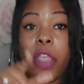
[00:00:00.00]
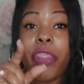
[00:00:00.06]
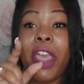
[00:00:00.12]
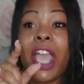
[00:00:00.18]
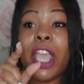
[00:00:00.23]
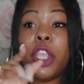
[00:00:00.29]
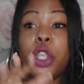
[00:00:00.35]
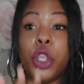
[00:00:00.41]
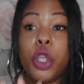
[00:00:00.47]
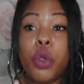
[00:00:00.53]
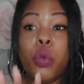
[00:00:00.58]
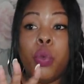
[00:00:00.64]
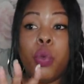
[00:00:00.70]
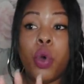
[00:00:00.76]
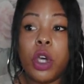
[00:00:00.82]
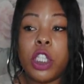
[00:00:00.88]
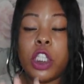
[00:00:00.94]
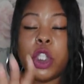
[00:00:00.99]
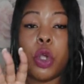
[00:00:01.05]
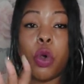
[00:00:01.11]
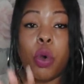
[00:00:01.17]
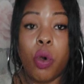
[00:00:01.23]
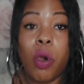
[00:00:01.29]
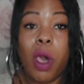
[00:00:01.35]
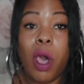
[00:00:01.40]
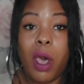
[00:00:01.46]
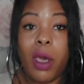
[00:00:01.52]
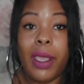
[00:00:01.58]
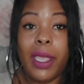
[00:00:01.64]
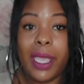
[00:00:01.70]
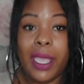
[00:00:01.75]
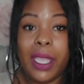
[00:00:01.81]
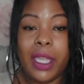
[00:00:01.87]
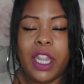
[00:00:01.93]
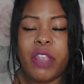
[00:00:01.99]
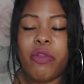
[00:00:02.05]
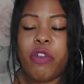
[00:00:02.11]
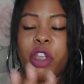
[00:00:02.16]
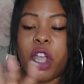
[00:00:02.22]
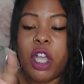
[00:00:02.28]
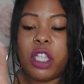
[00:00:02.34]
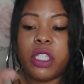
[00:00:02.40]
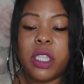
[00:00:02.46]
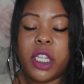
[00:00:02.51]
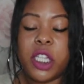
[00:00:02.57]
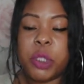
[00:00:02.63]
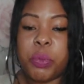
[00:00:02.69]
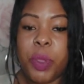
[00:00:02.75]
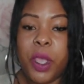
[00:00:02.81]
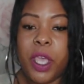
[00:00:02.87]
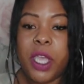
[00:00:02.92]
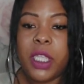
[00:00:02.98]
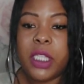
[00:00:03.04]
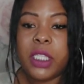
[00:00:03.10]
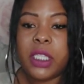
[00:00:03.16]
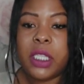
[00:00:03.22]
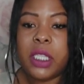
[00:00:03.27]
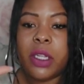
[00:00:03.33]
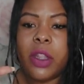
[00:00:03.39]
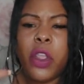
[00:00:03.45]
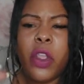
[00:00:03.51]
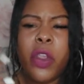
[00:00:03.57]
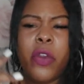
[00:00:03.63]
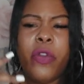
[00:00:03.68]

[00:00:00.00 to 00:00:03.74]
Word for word: that you was or are in in regards to this person